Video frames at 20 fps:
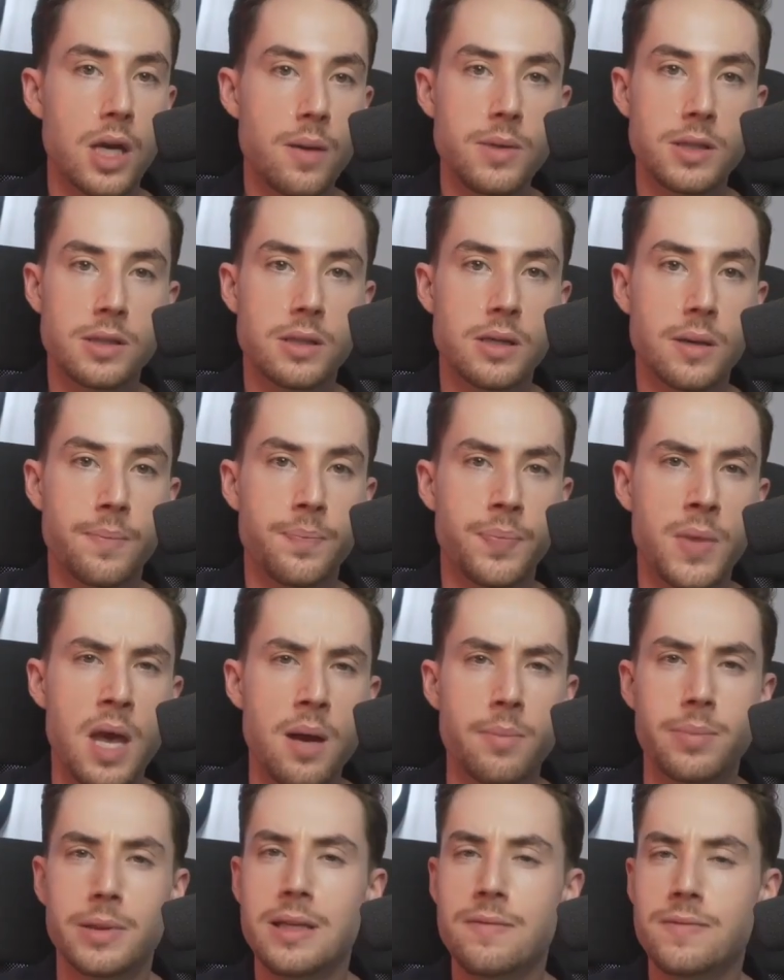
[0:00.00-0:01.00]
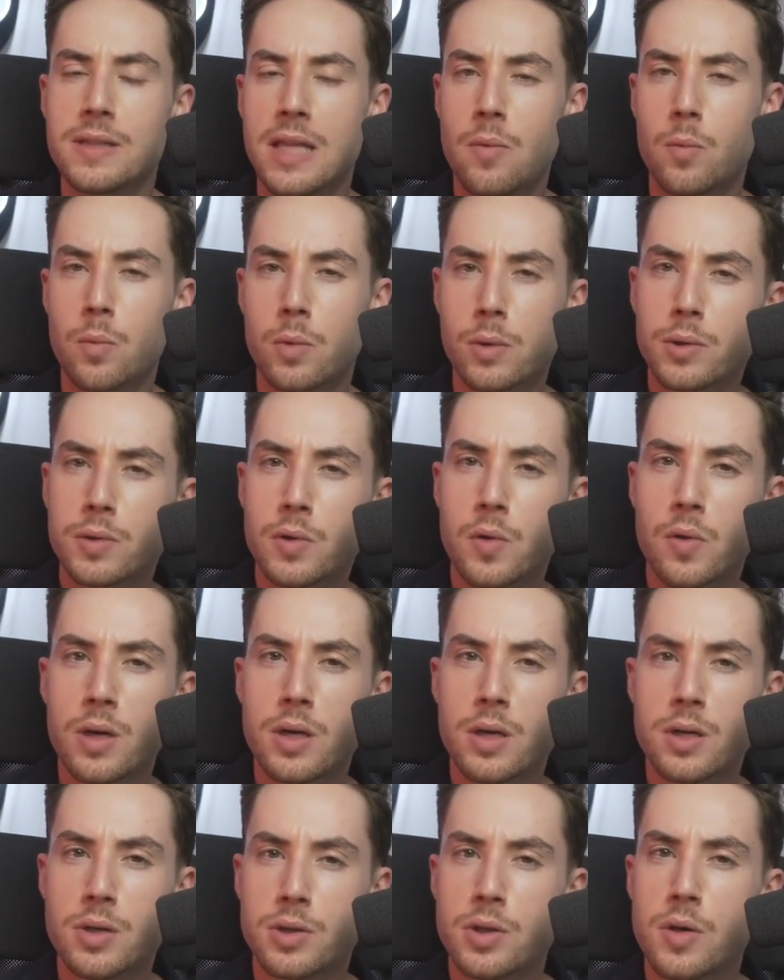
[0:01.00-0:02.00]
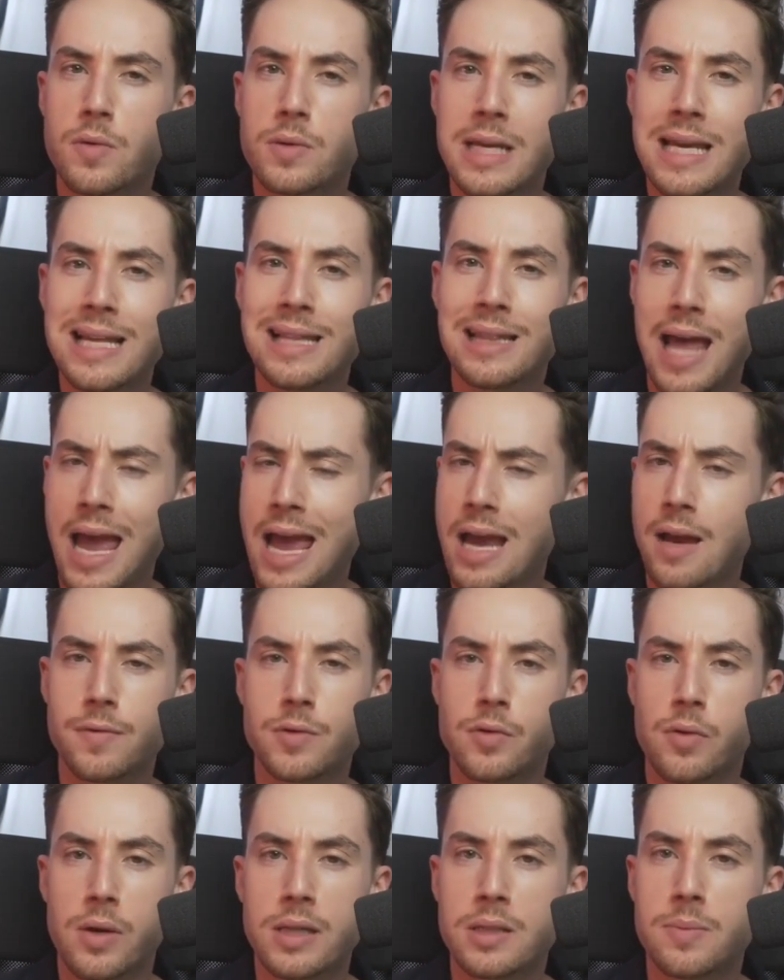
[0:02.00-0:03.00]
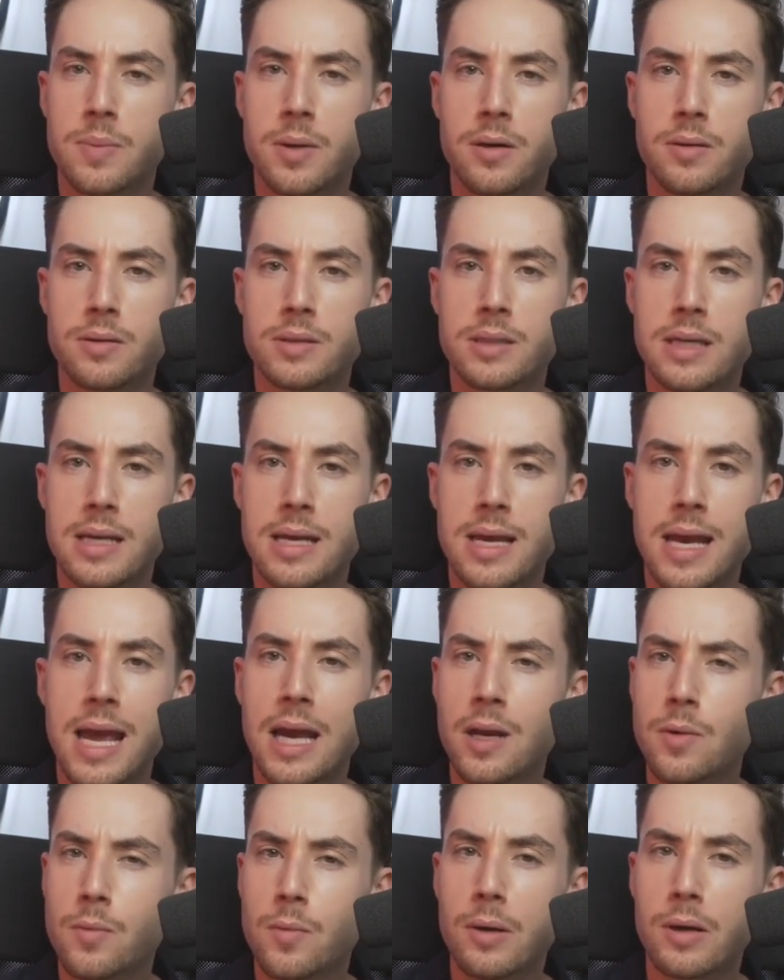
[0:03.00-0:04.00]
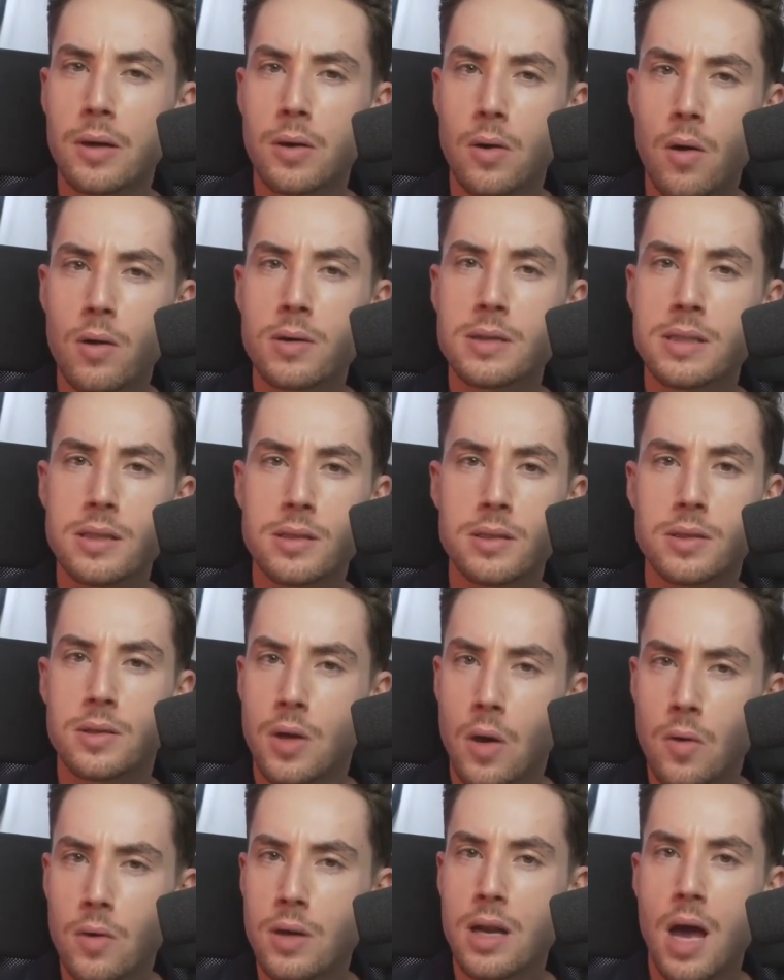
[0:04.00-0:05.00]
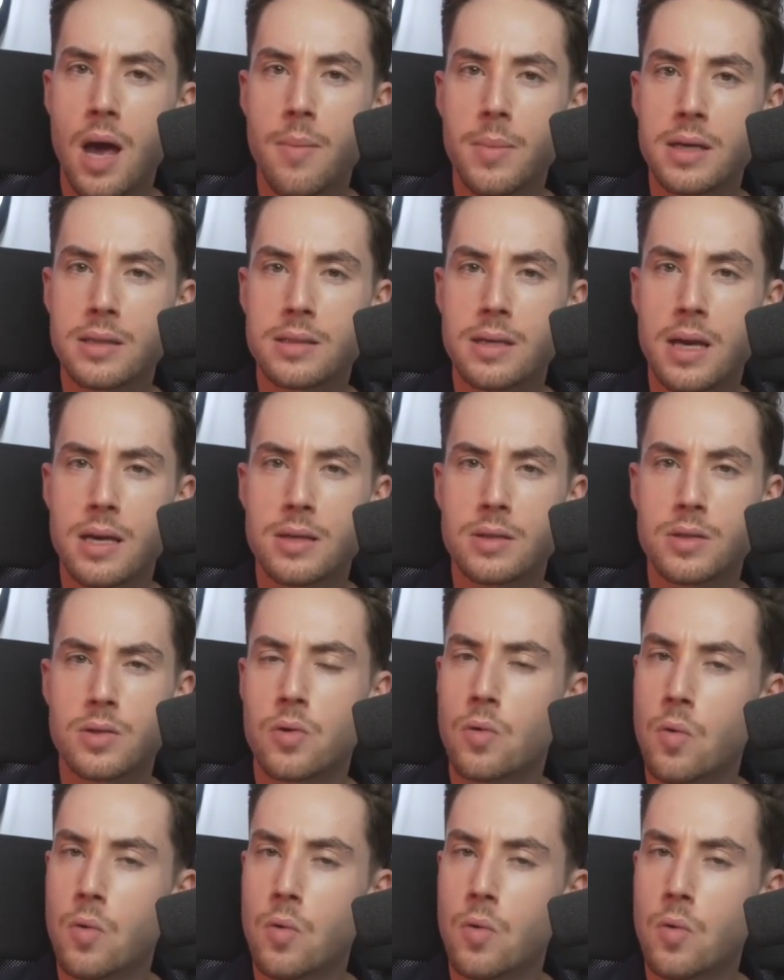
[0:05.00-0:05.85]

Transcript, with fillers: Jameson, believes that WorldCoin shows a lack of transparency and regards its tokenomics as